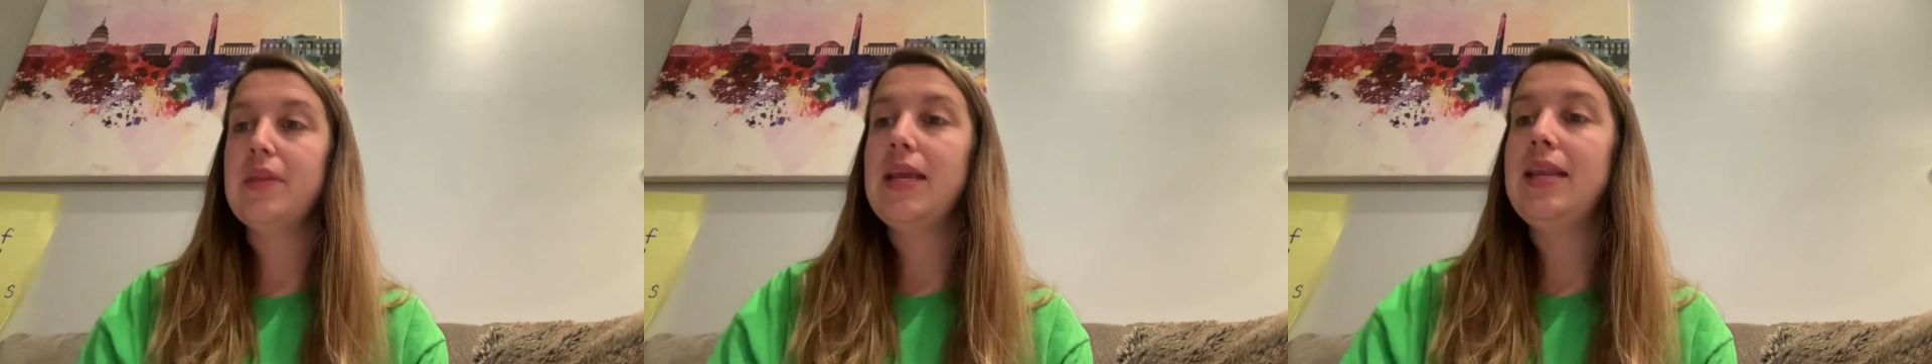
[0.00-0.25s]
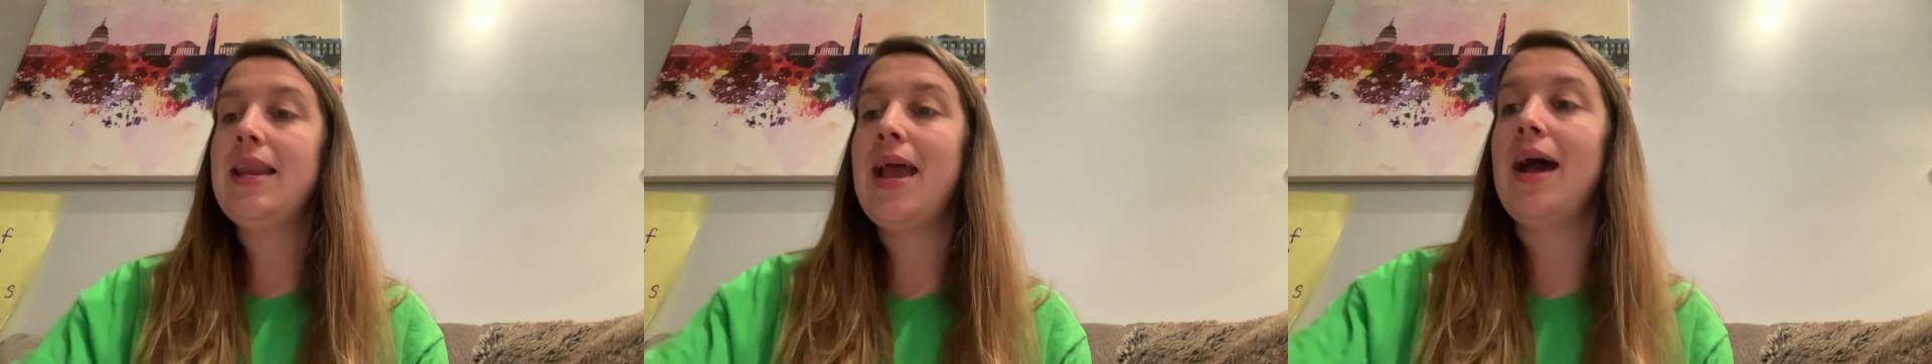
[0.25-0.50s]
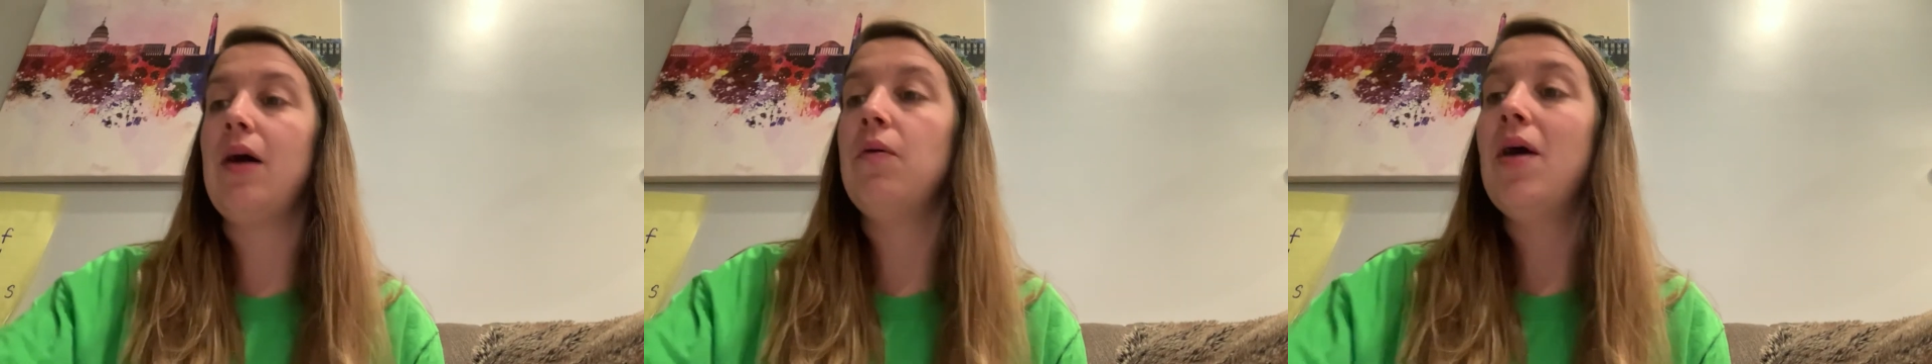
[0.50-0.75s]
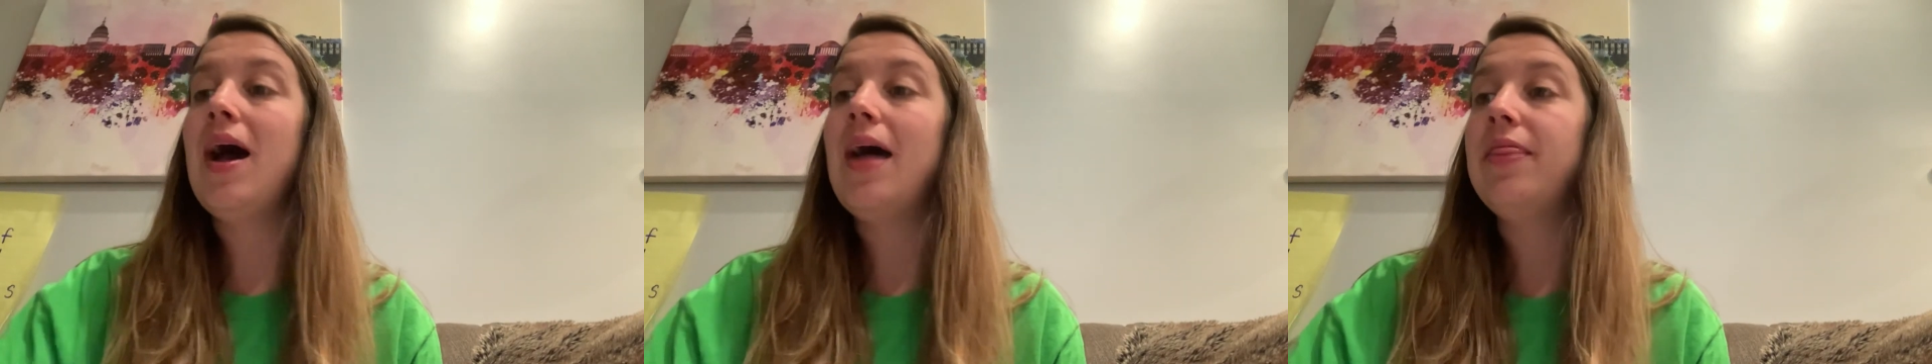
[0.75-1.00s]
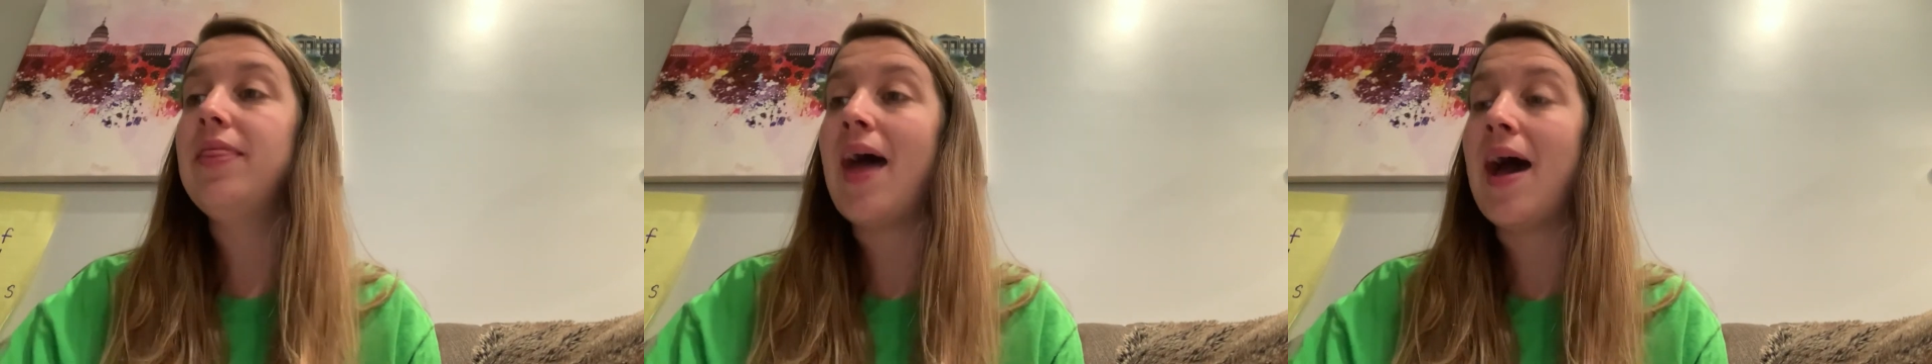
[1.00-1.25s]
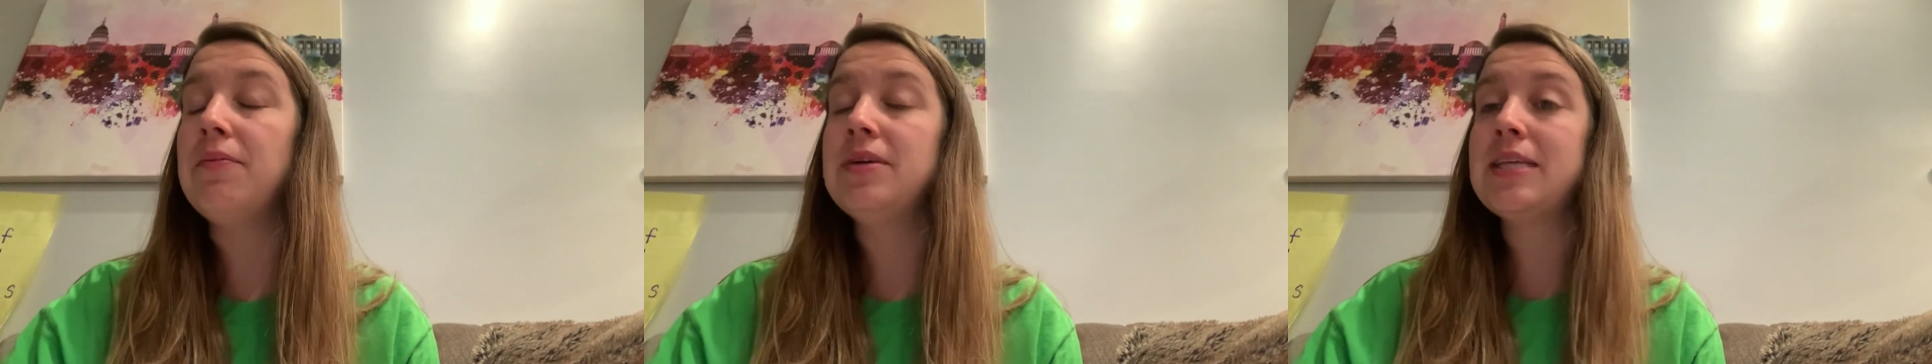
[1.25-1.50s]
Now,
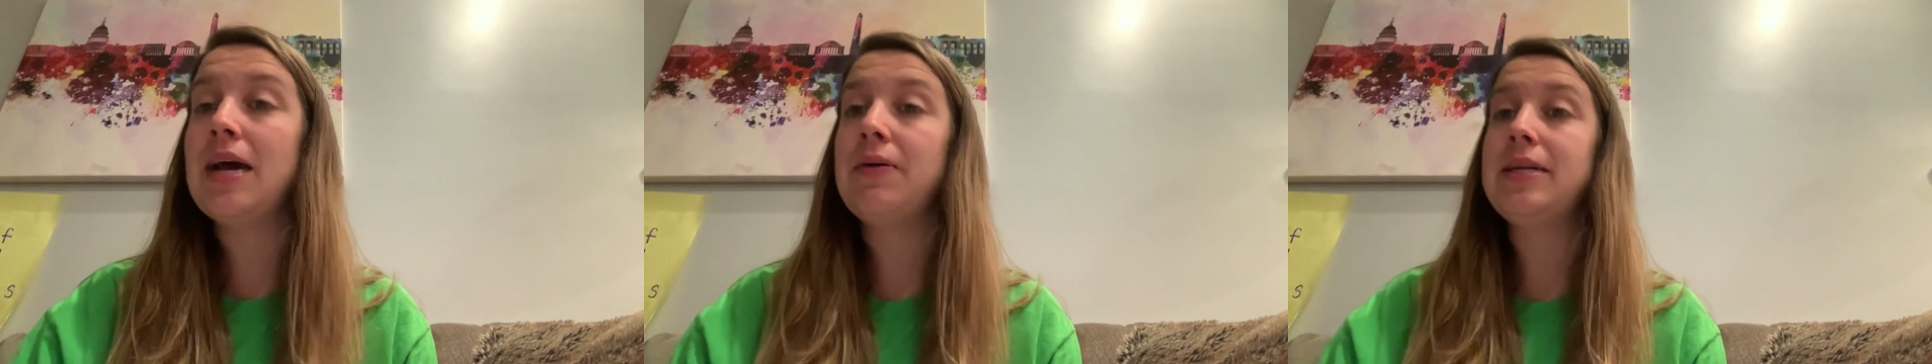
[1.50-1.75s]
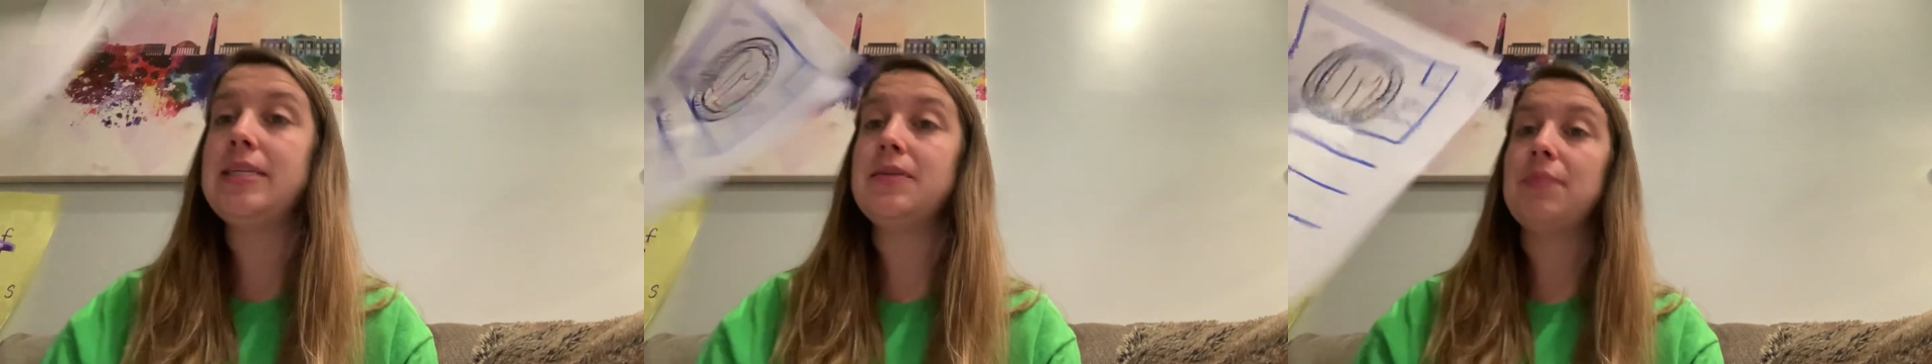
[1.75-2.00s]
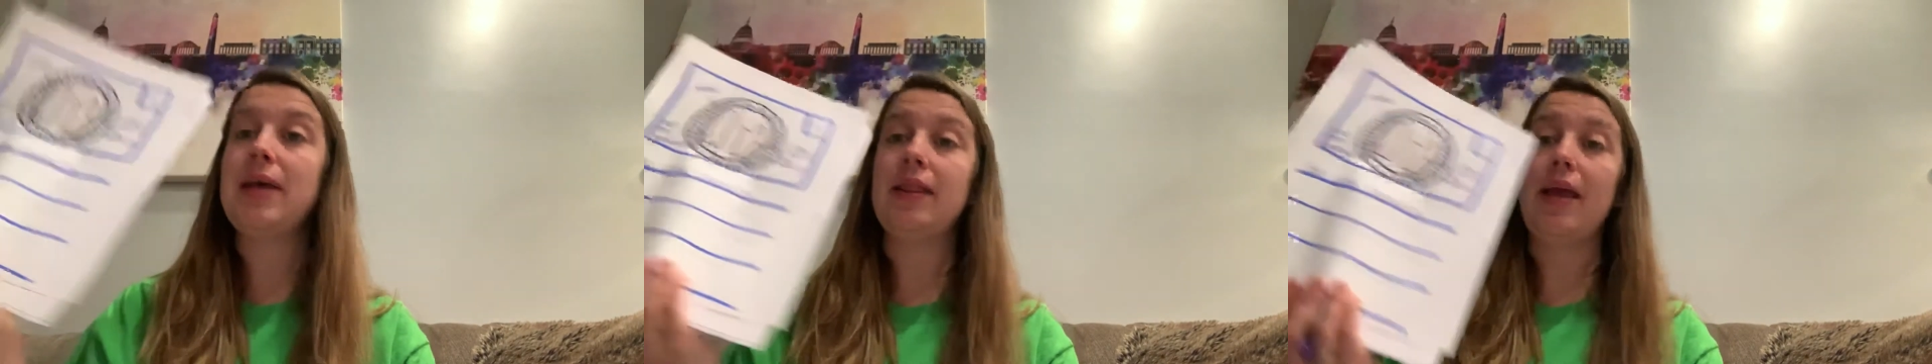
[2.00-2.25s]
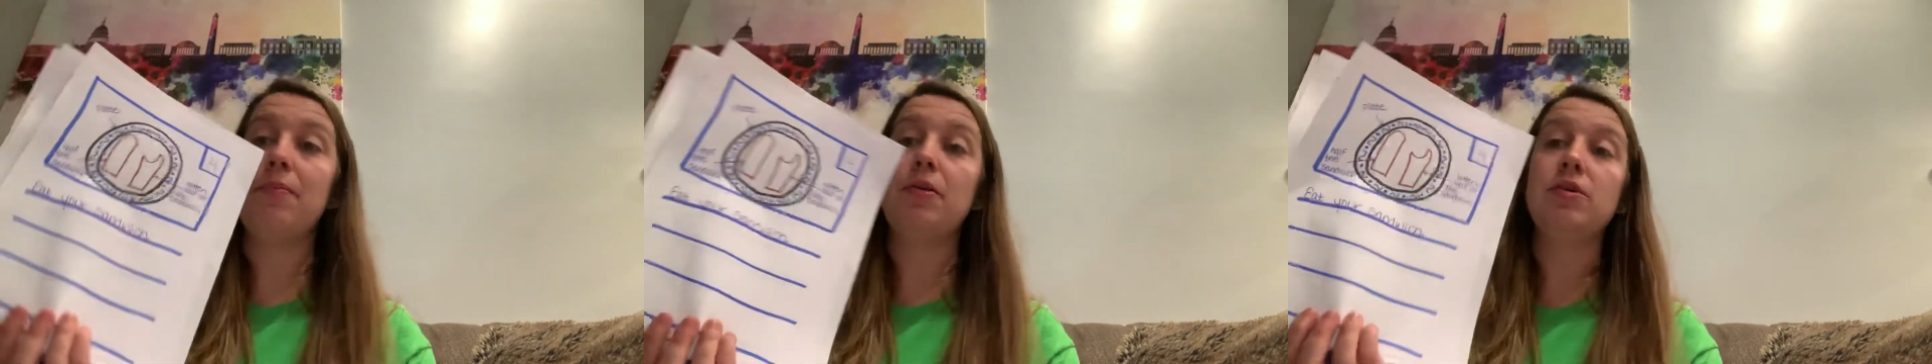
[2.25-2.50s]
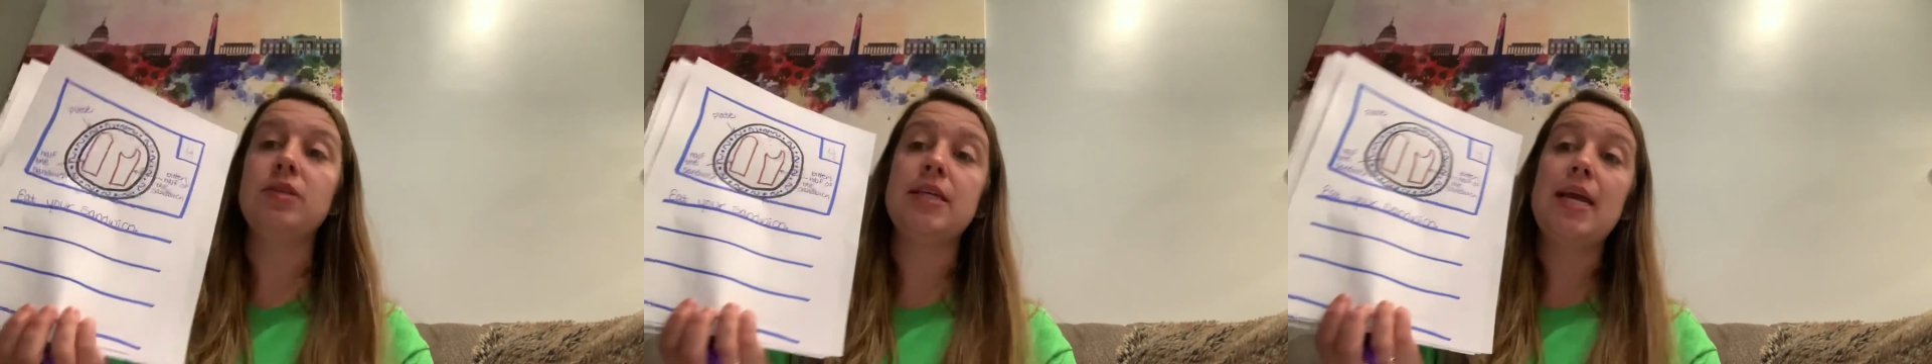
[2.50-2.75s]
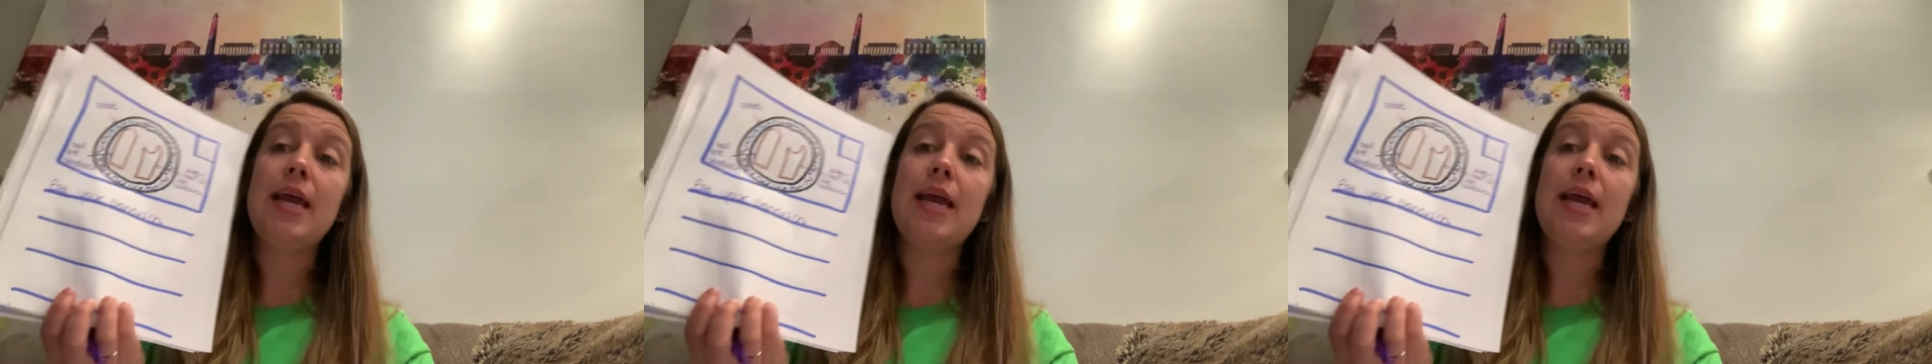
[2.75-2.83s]
that was how I did my labels